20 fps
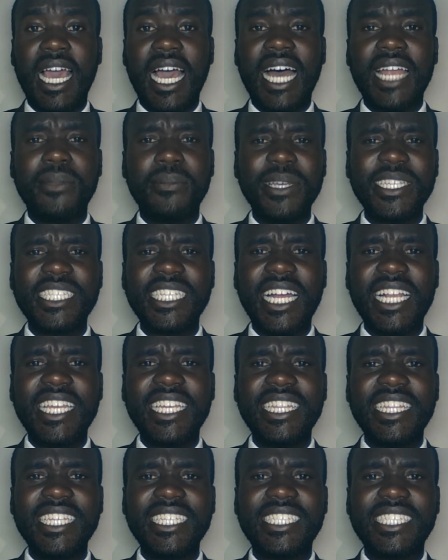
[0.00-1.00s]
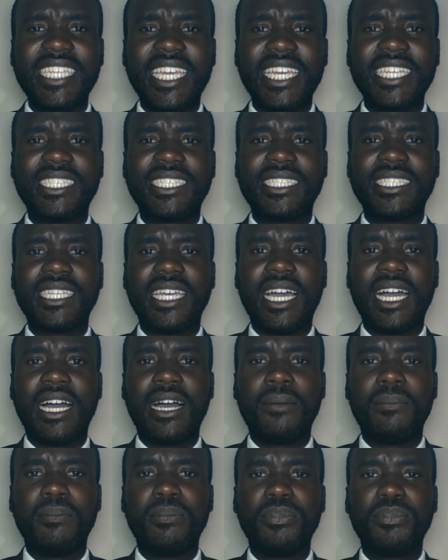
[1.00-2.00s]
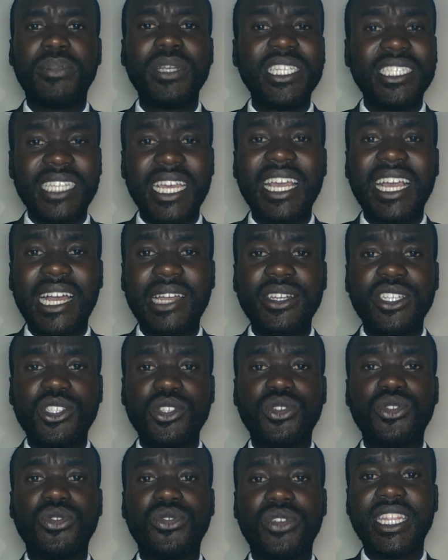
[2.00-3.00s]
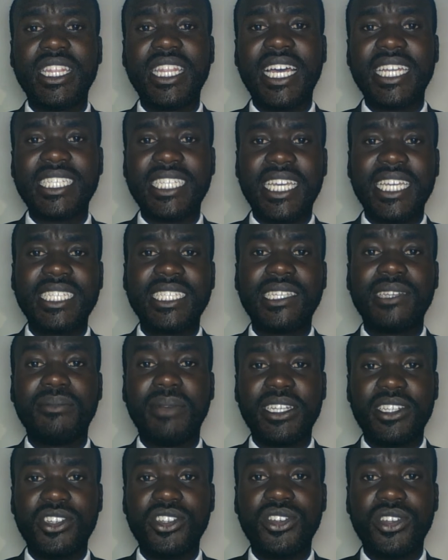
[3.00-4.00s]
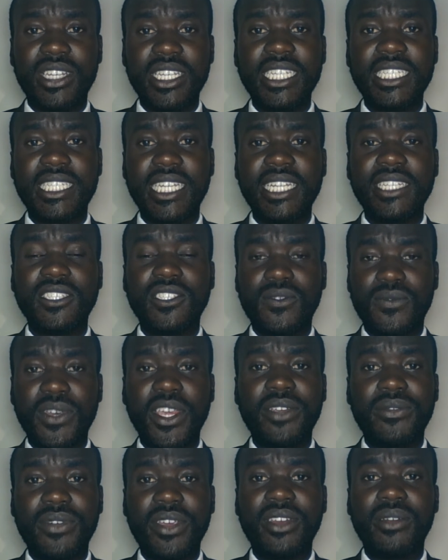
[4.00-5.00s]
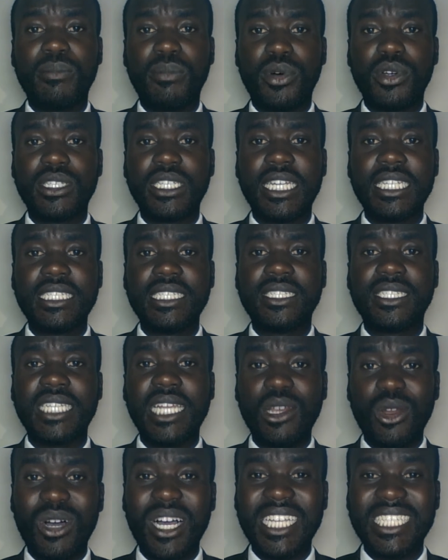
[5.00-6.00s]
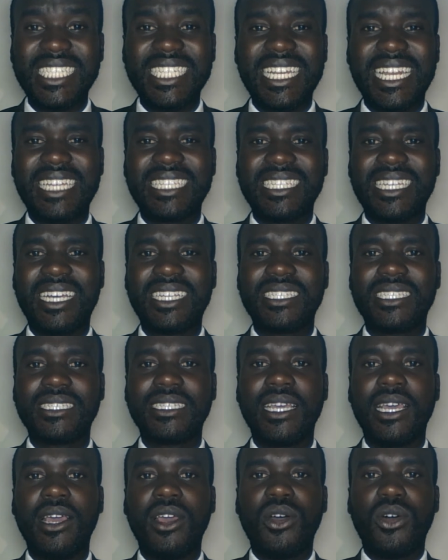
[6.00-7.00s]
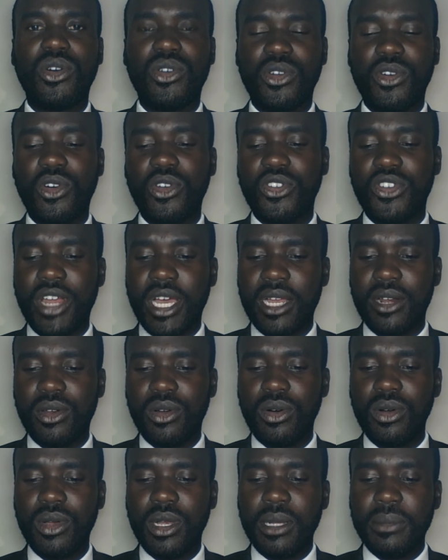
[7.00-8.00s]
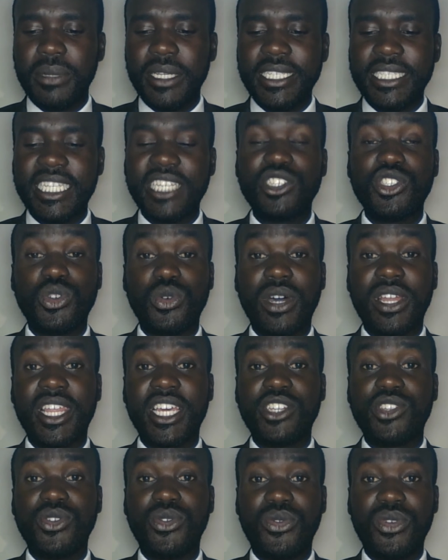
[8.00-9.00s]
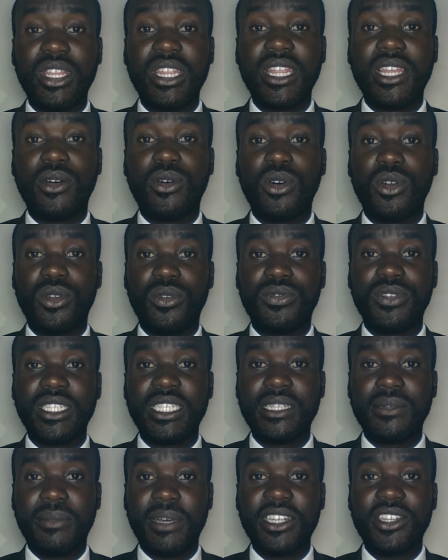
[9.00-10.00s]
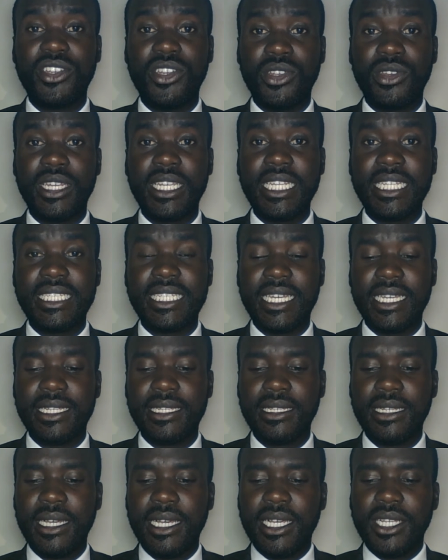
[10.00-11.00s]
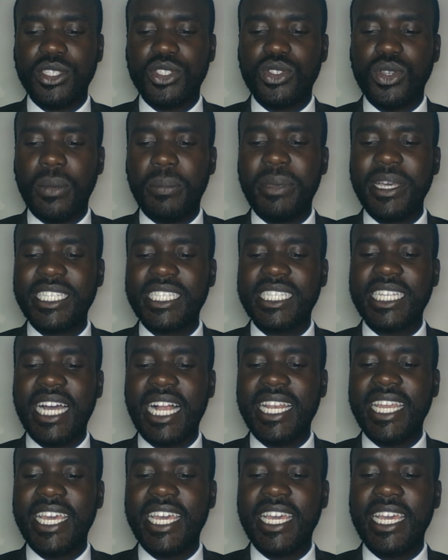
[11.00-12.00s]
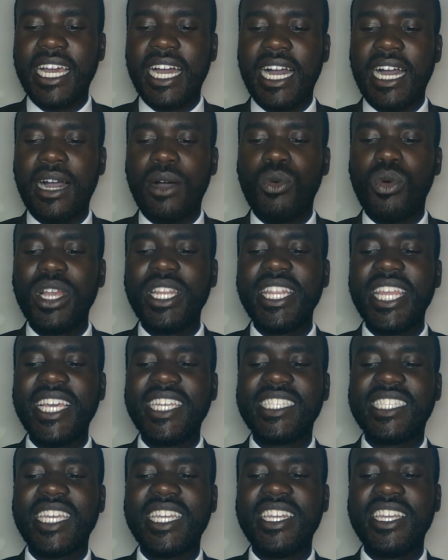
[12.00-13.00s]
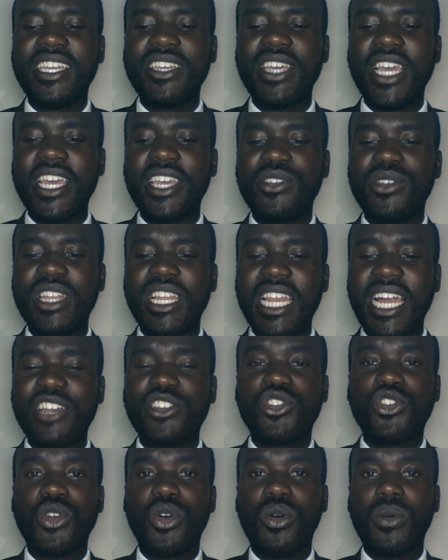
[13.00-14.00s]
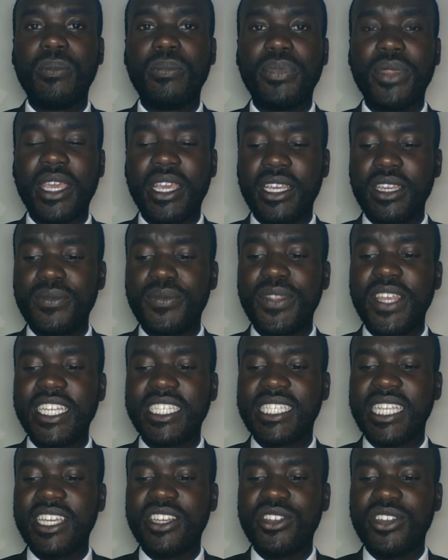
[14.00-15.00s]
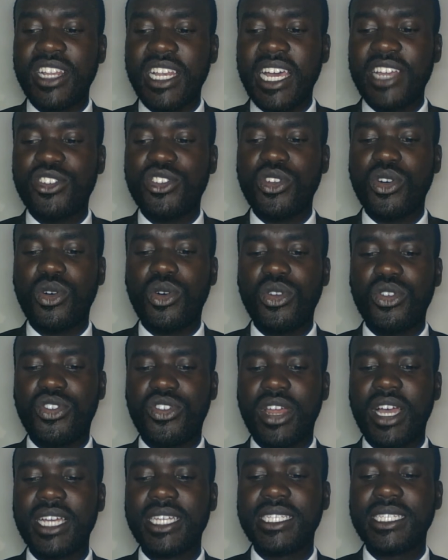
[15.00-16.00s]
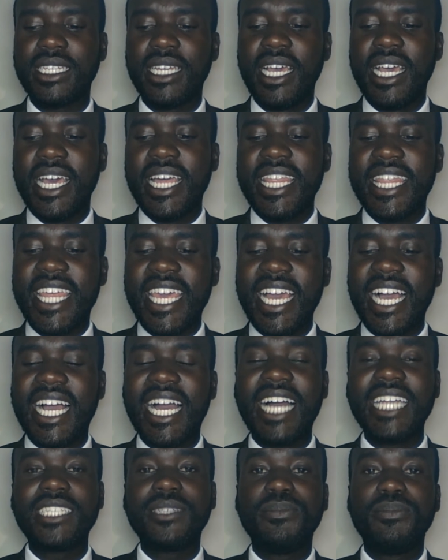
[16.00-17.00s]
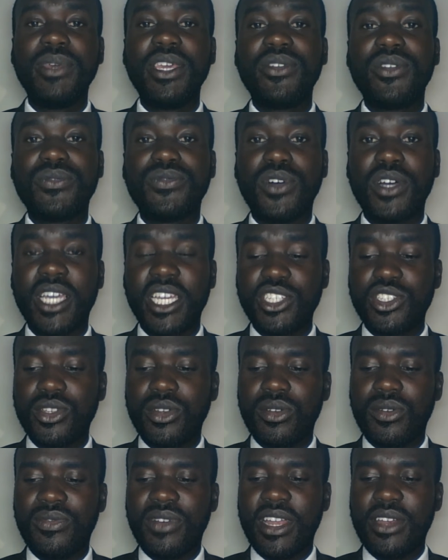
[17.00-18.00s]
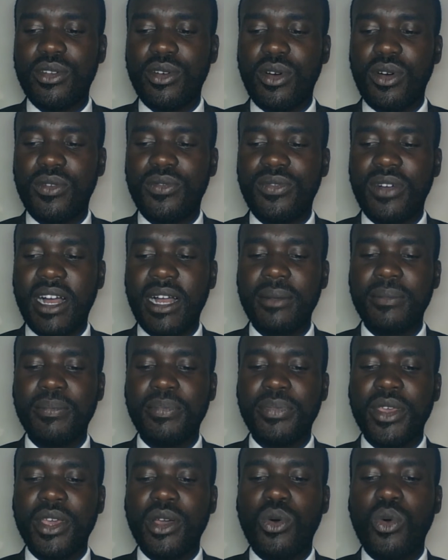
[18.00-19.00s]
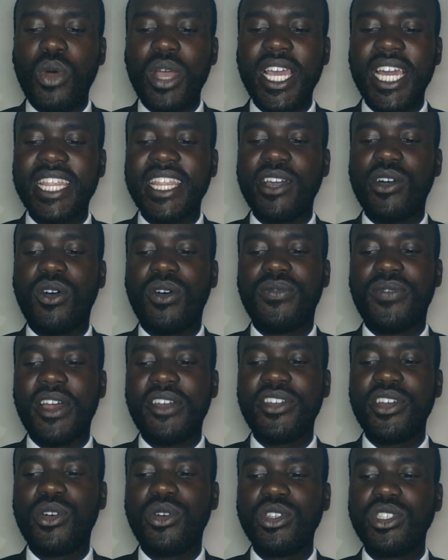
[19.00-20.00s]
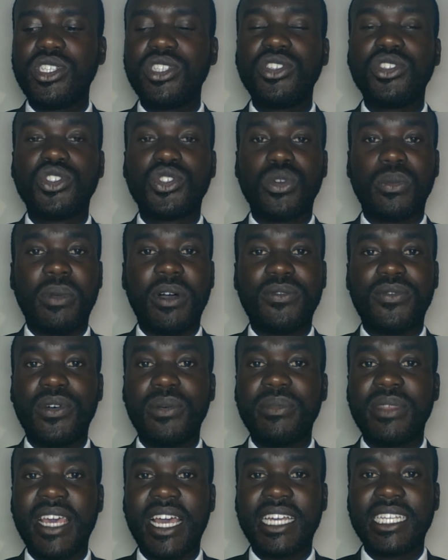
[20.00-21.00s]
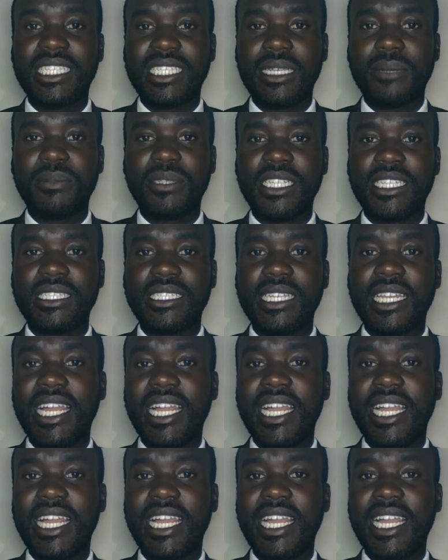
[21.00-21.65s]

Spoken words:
And basically in this case, please, I encourage you to that case in material detail. It's very, very important. It's a locus classicus on contract law. Please ensure that you read the whole of it in material detail. So basically, when there is a unilateral, if there is a unilateral contract, there can't be revocation of an offer where the offeree continues to perform the acceptance.